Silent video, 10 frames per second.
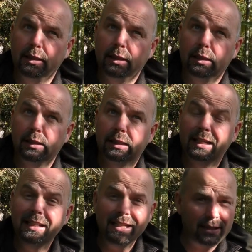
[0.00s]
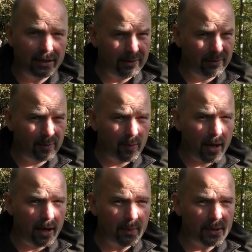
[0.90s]
uh, Canadian,
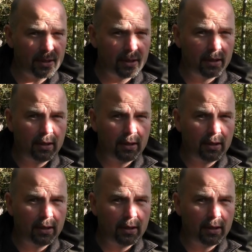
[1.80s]
perhaps.